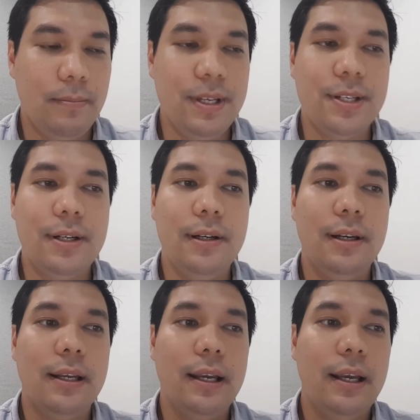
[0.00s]
Misan,
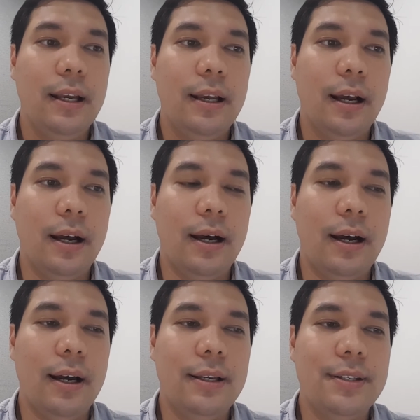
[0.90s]

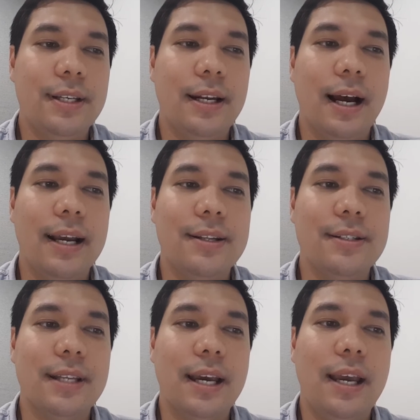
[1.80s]
you said I can
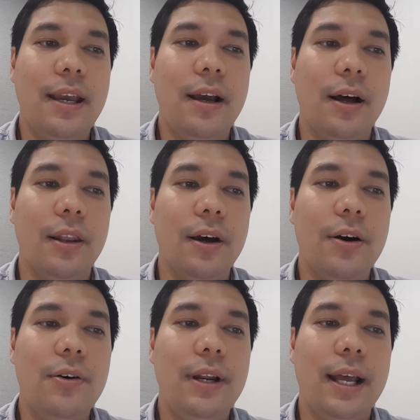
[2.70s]
stay
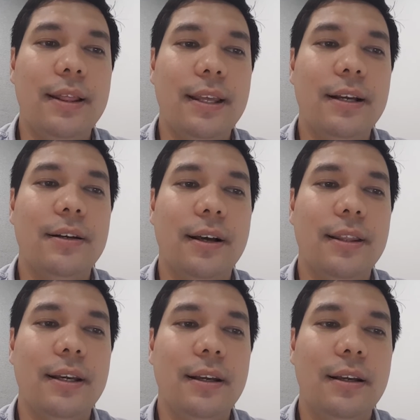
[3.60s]
alone and think
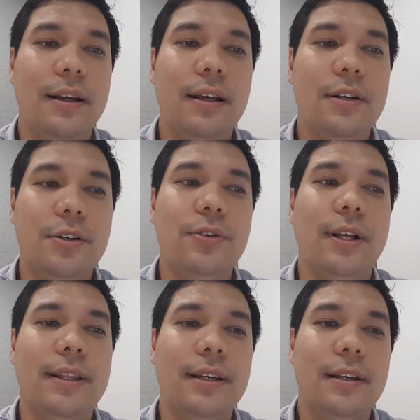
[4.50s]
nothing, do
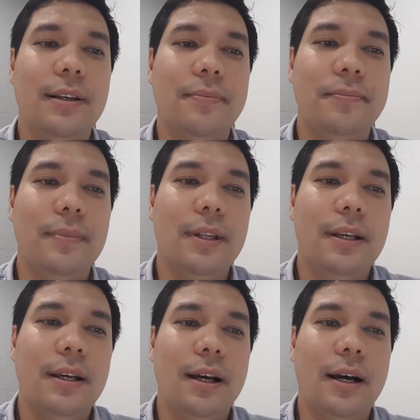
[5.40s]
nothing.
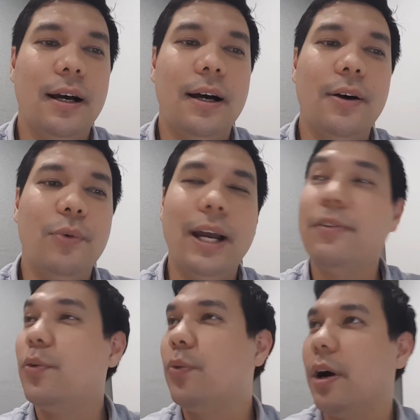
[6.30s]
We
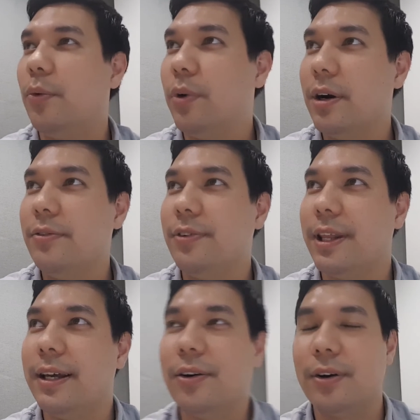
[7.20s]
have a word for
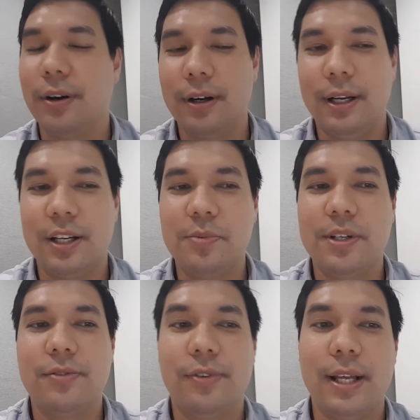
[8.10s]
that, or an
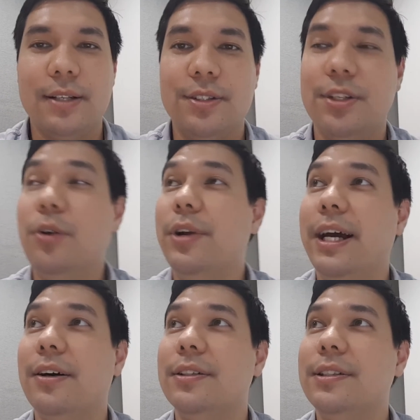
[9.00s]
expression for that, zone
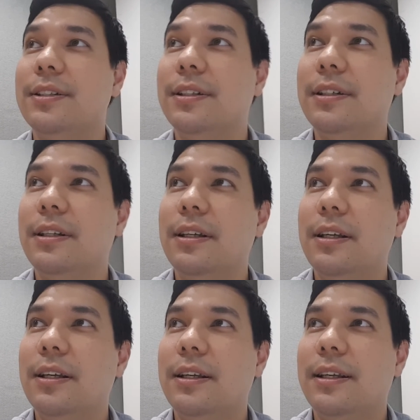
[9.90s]
out.
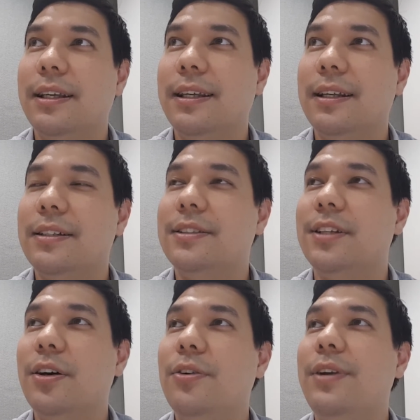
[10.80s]

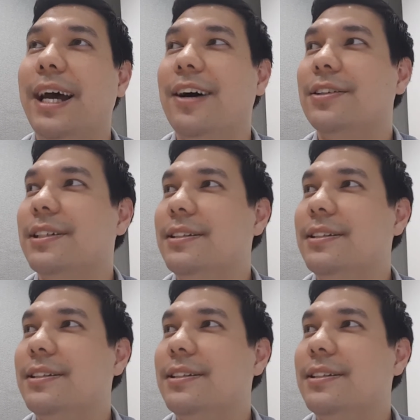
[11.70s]
Zone out.